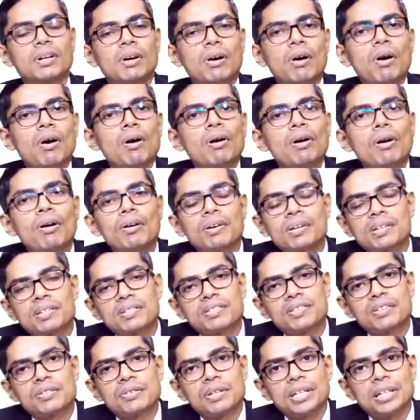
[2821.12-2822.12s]
All
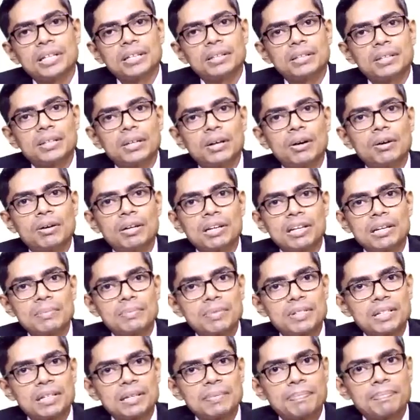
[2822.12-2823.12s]
occurs during non-REM
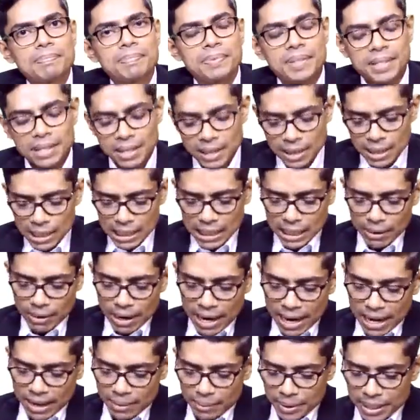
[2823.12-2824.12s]
sleep. Now I
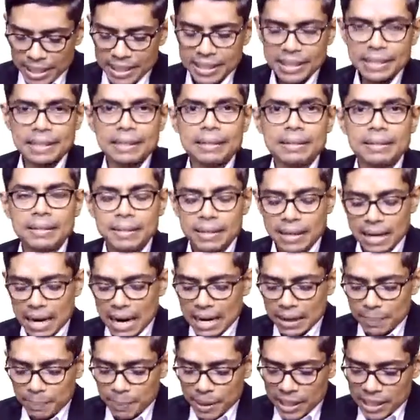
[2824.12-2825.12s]
have written
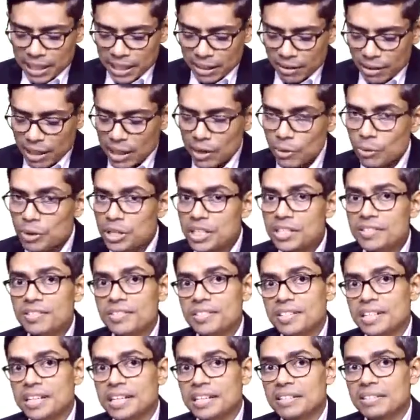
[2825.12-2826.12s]
at particular which
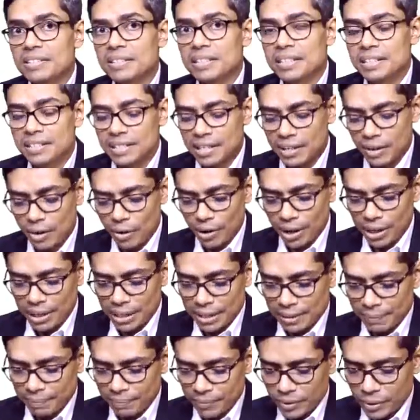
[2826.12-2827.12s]
stage these are
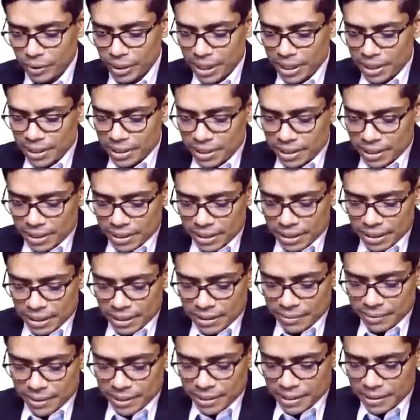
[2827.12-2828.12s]
occurring. Okay, here
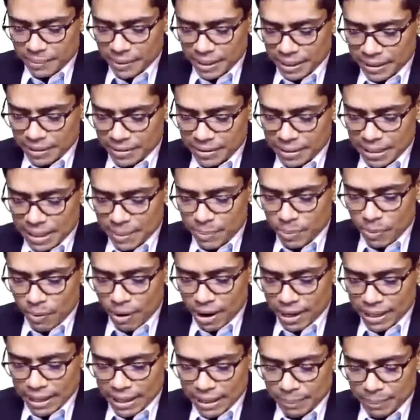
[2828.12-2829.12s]
it is given:
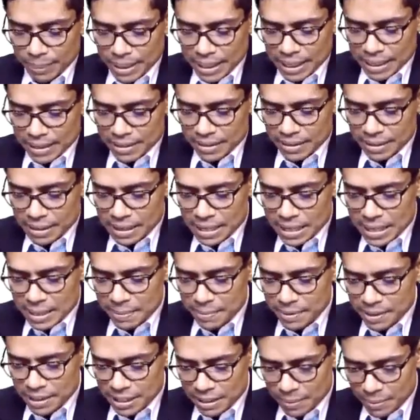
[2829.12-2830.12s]
sleepwalking means deep
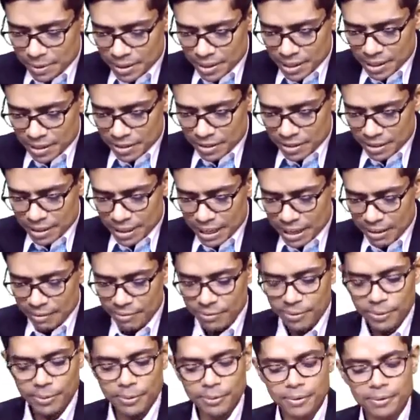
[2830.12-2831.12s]
sleep, stage 3 and
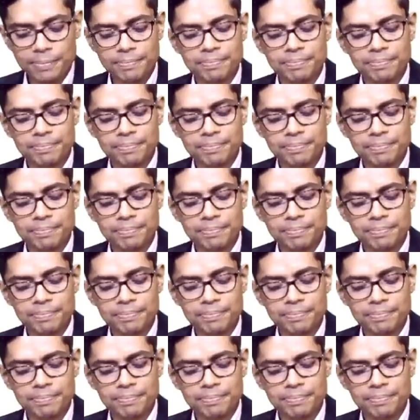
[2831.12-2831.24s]
4.